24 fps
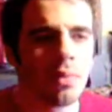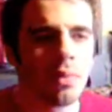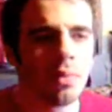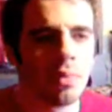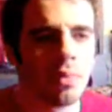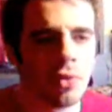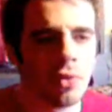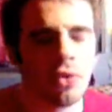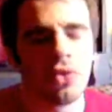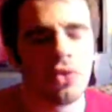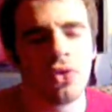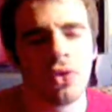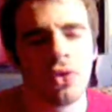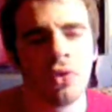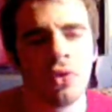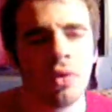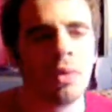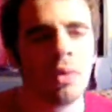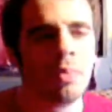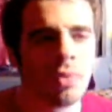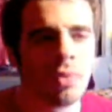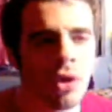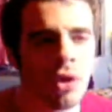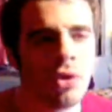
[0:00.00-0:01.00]
Bruce, you were
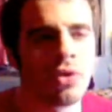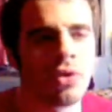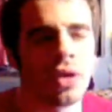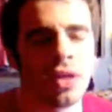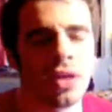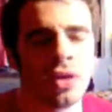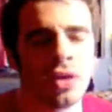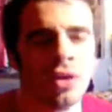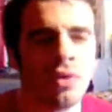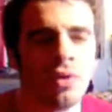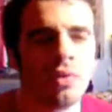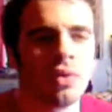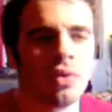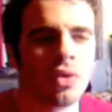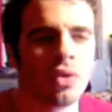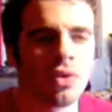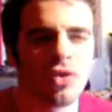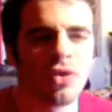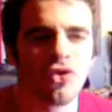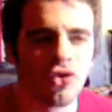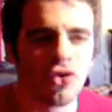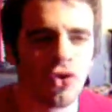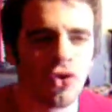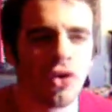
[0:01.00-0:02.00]
broken. You were
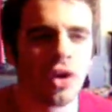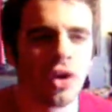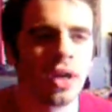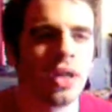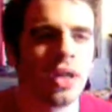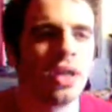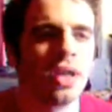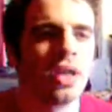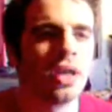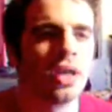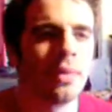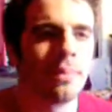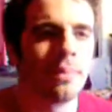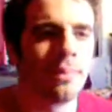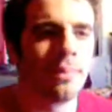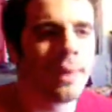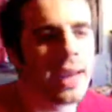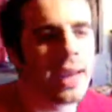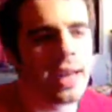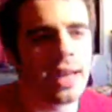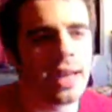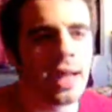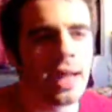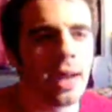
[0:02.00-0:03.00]
destroyed.
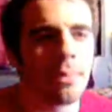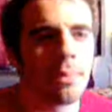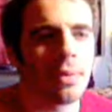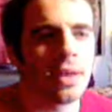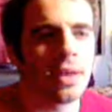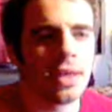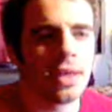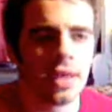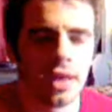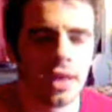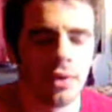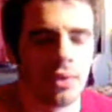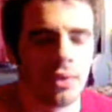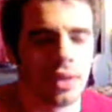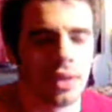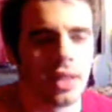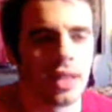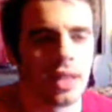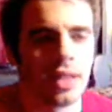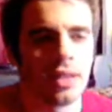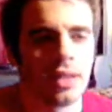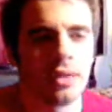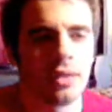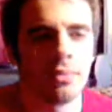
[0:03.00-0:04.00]
Man up, deal with
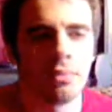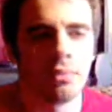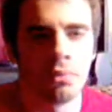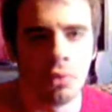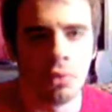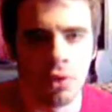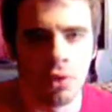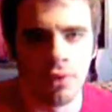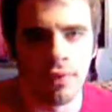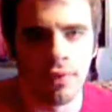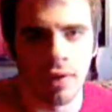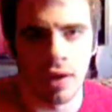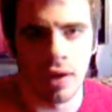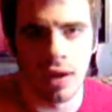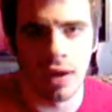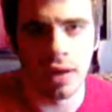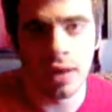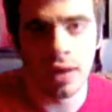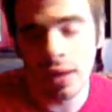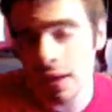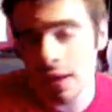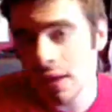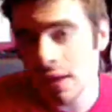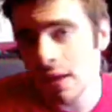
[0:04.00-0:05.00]
it, move on.
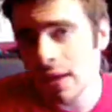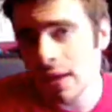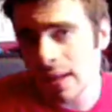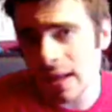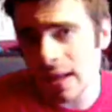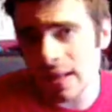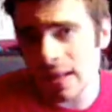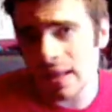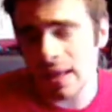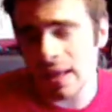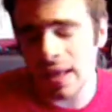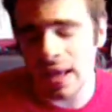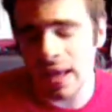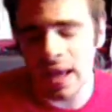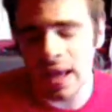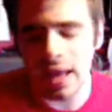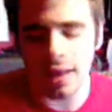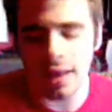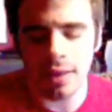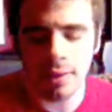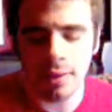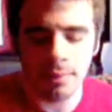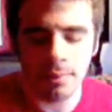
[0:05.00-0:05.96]
And that's the case.